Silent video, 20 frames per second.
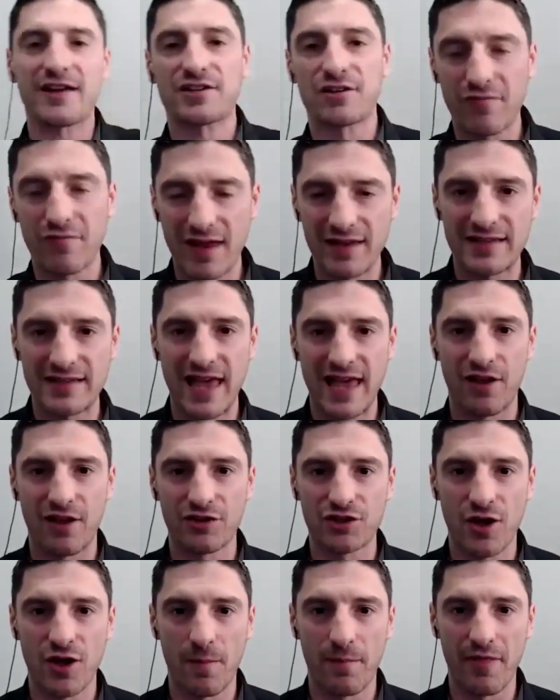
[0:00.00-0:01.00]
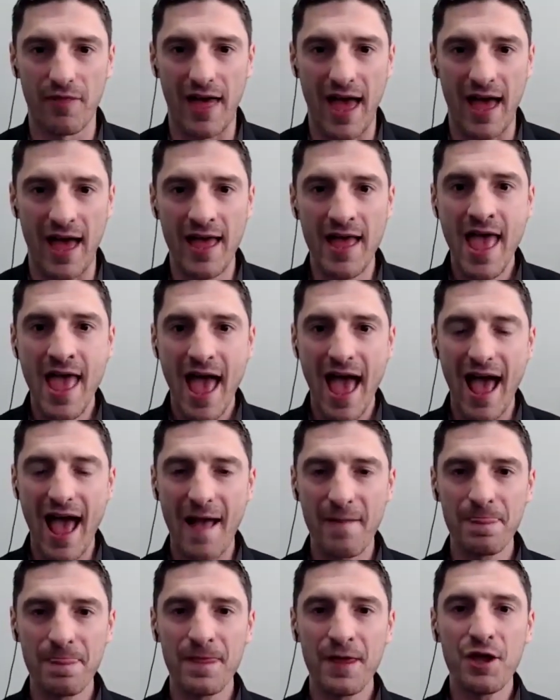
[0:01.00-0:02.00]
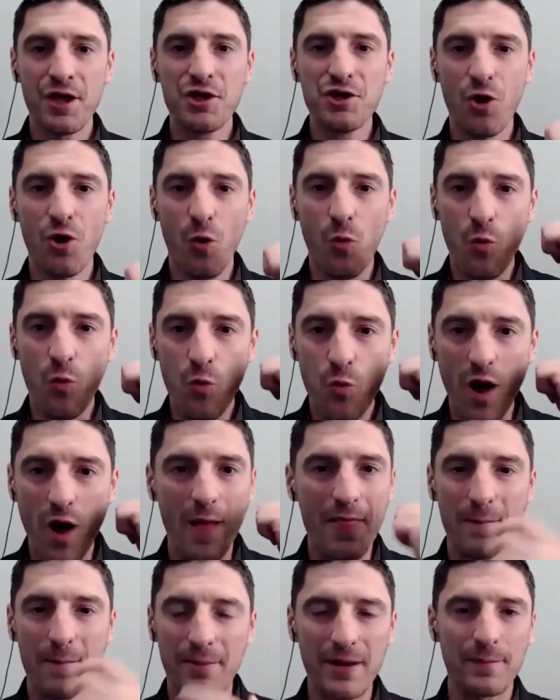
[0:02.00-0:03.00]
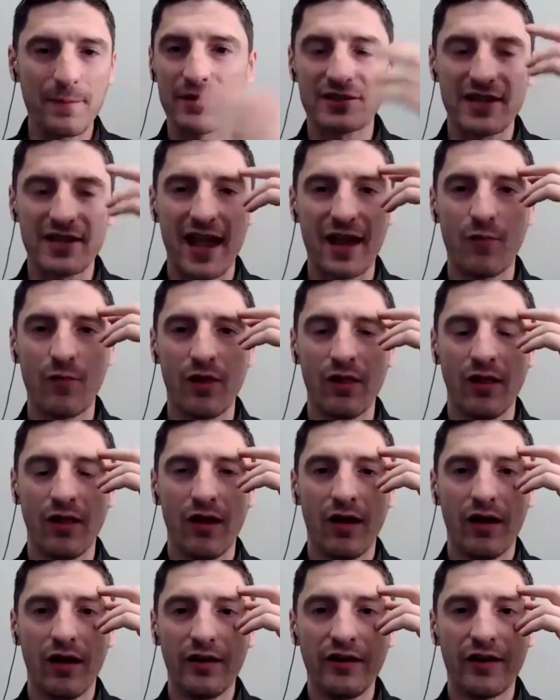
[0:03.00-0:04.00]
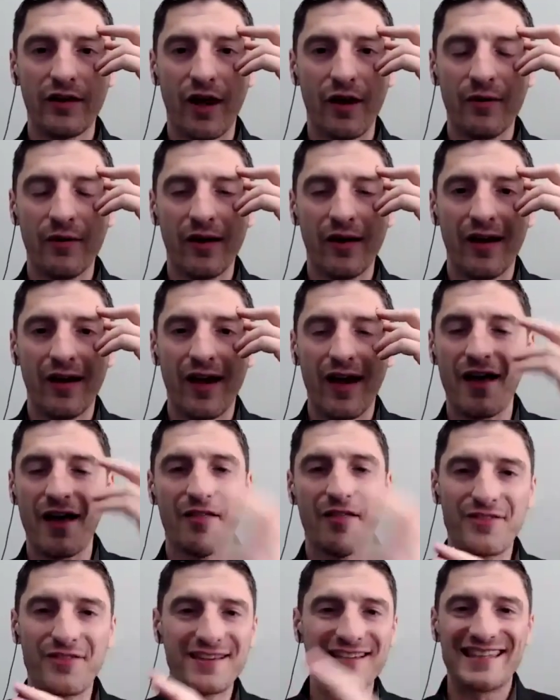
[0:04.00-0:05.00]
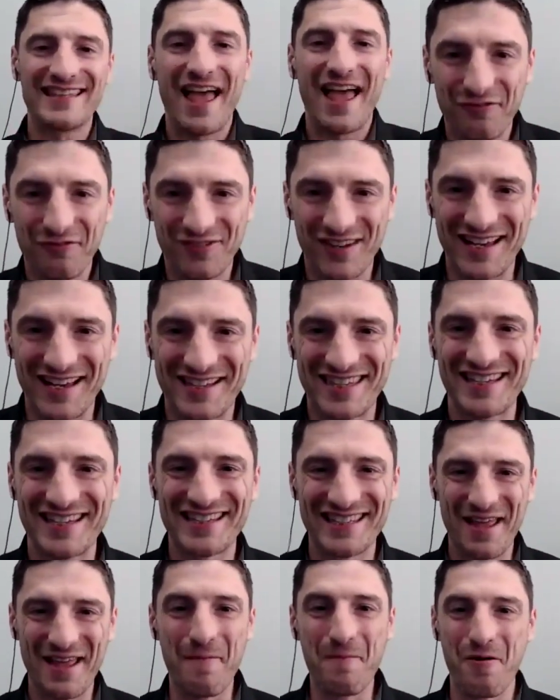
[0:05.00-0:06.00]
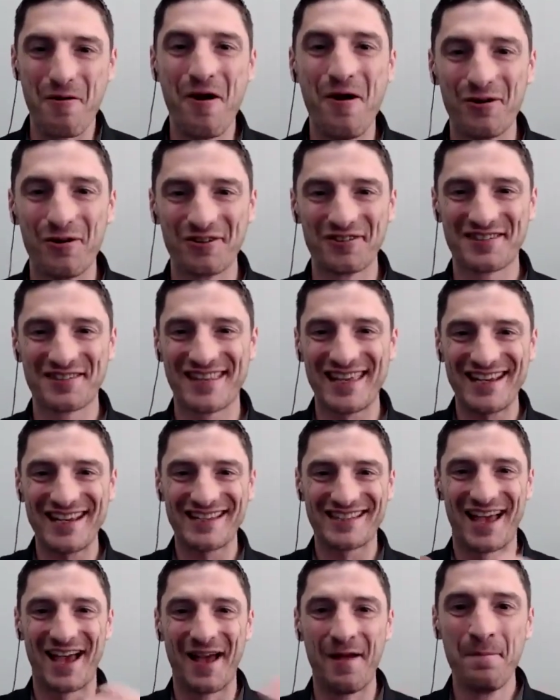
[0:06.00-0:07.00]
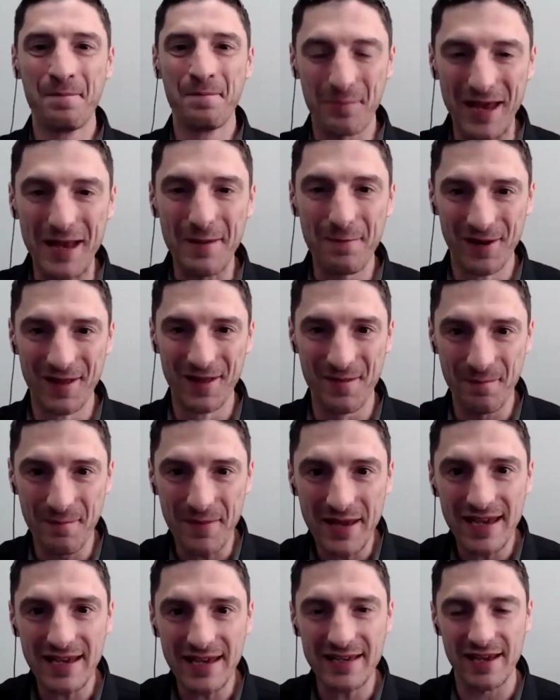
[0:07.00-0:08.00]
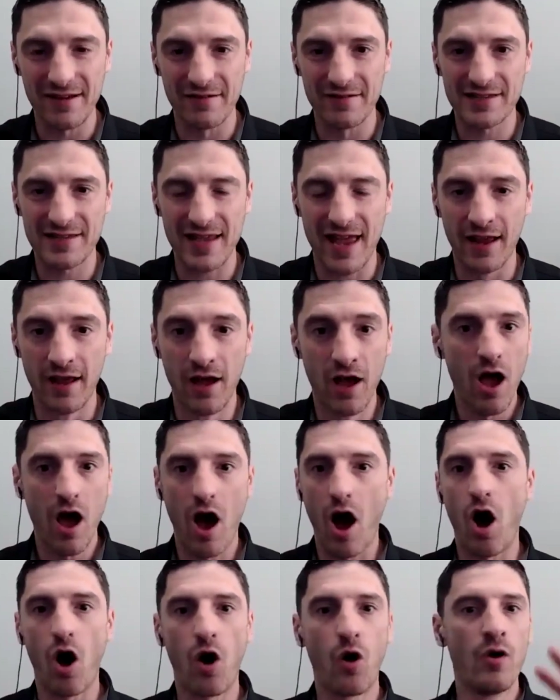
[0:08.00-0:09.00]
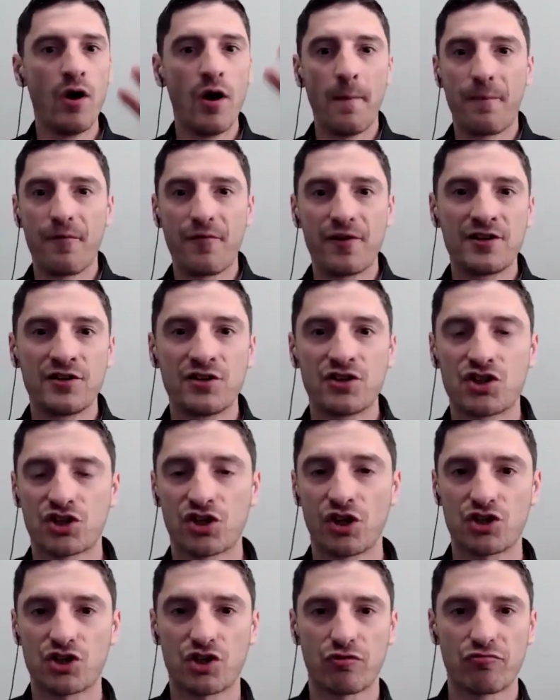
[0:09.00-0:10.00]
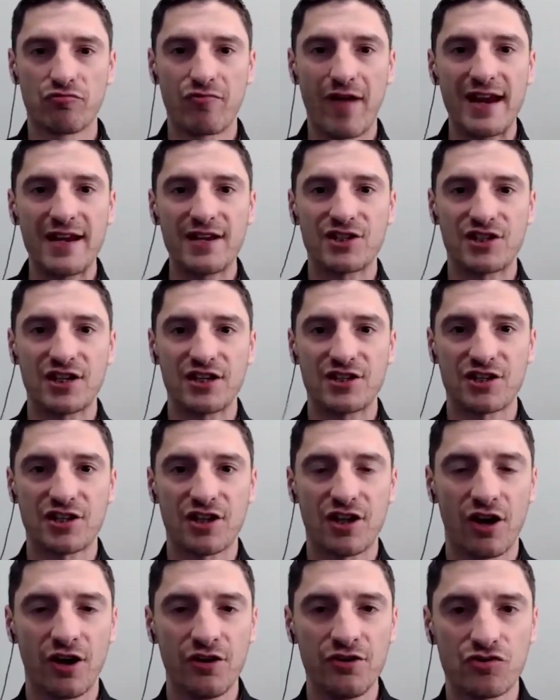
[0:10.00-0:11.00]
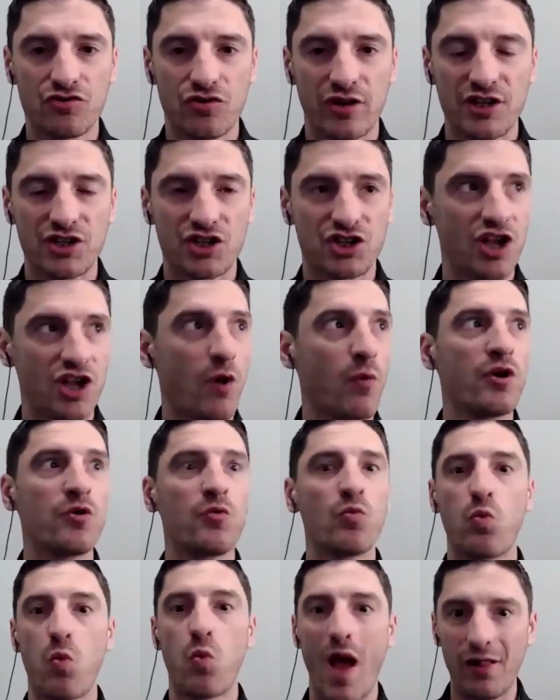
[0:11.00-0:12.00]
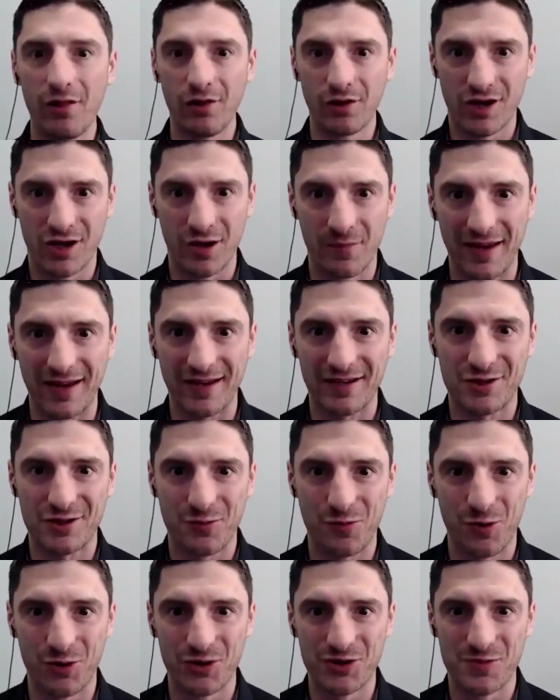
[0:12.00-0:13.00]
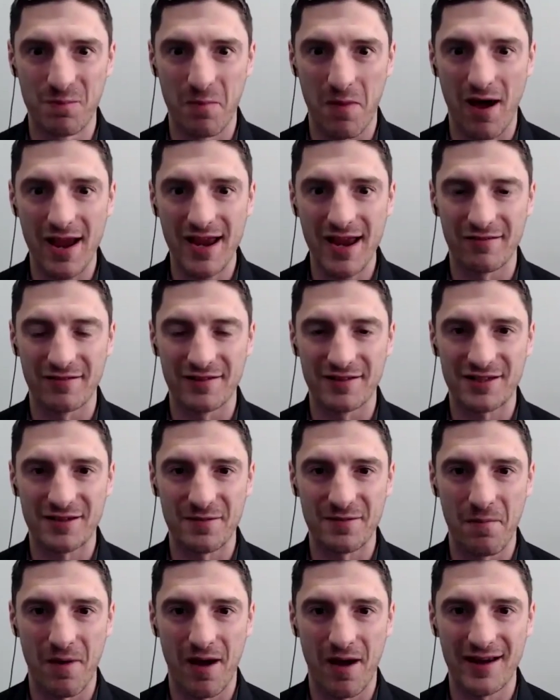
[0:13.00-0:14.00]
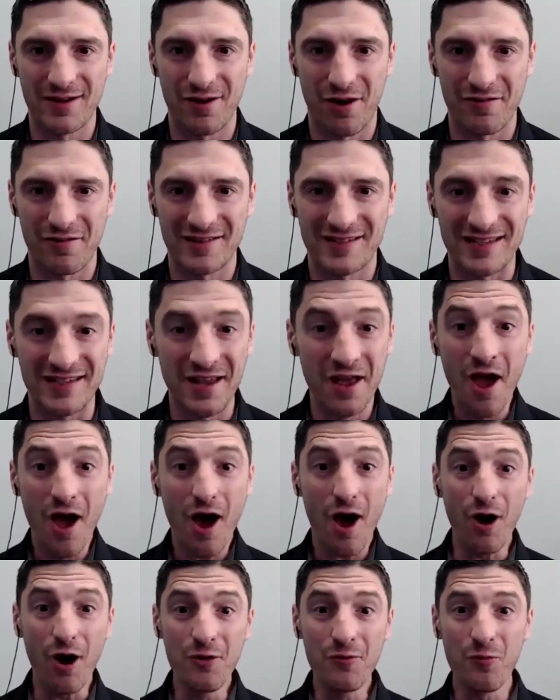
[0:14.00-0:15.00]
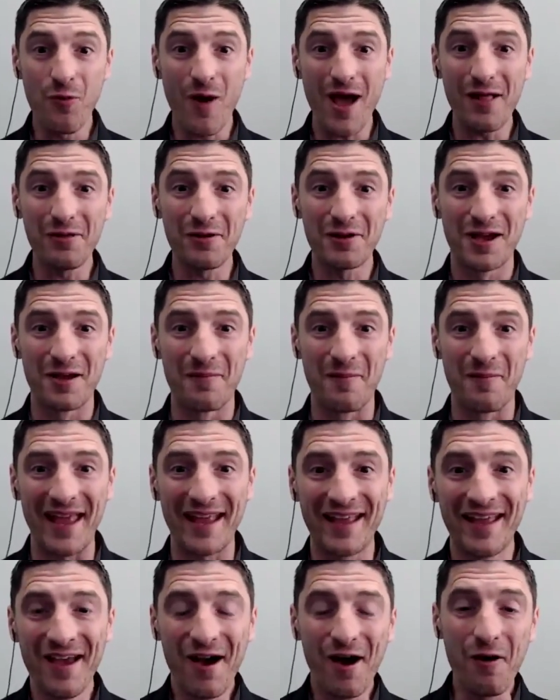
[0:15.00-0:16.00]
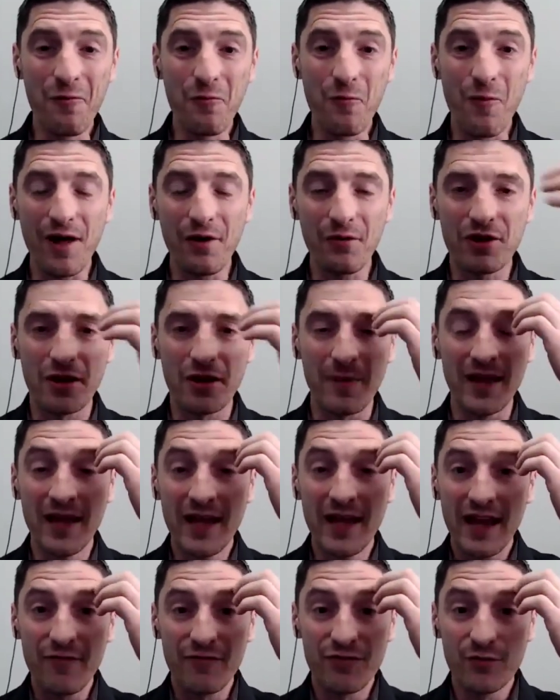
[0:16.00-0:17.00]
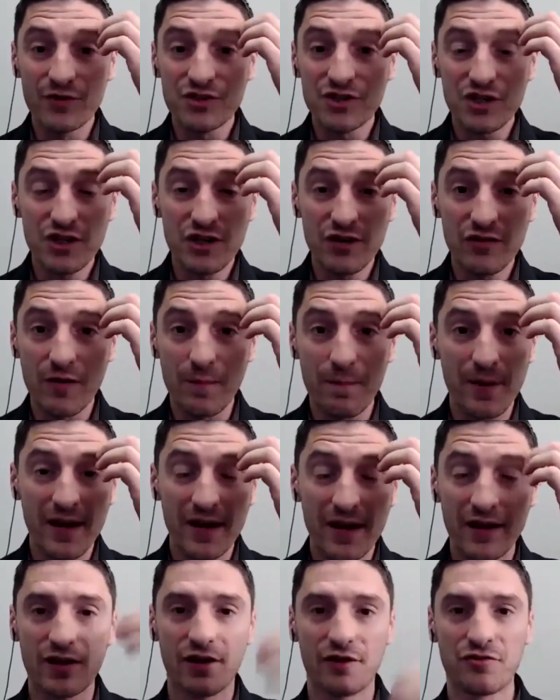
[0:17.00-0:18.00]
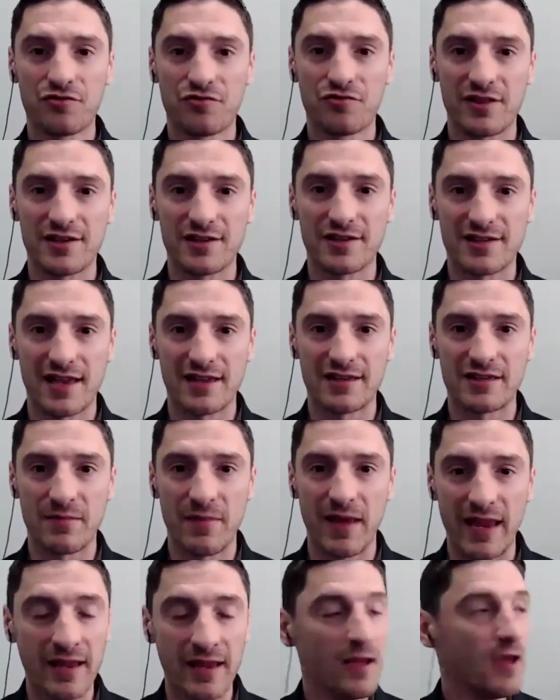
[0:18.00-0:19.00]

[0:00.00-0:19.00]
to rent out on top of that. And then people are saying, well, you know, these leftists, these liberals, these people in the media are saying, oh, Britain's such a racist country. It's so unwelcoming towards migrants and minorities. Unwelcoming? Unwelcoming. If there was a European country that said to me,